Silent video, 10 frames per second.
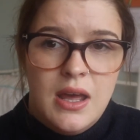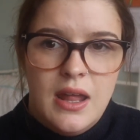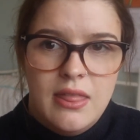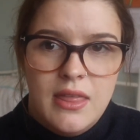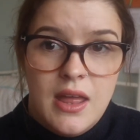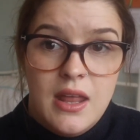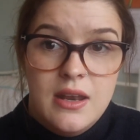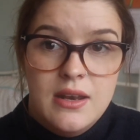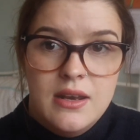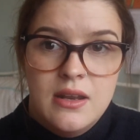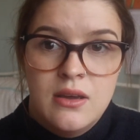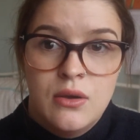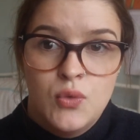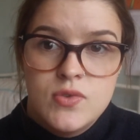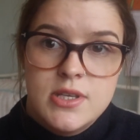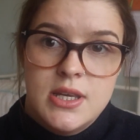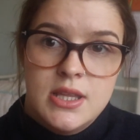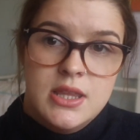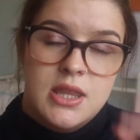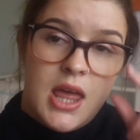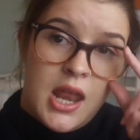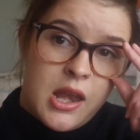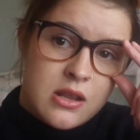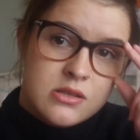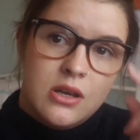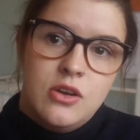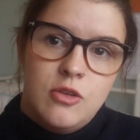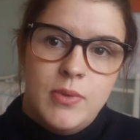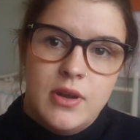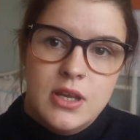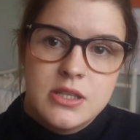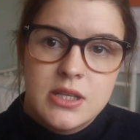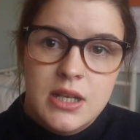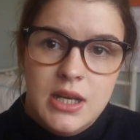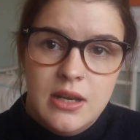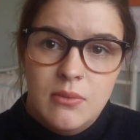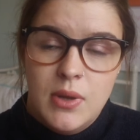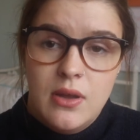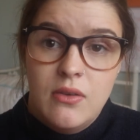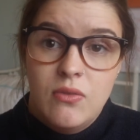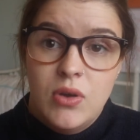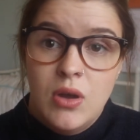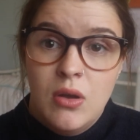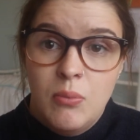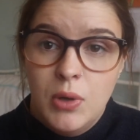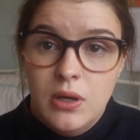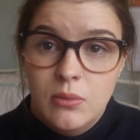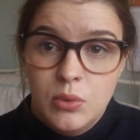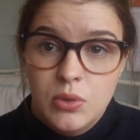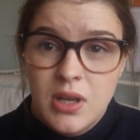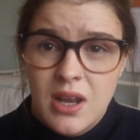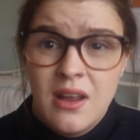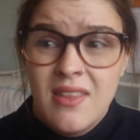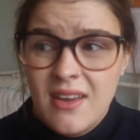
and then obviously at the start of your periods, clean it with boiling water.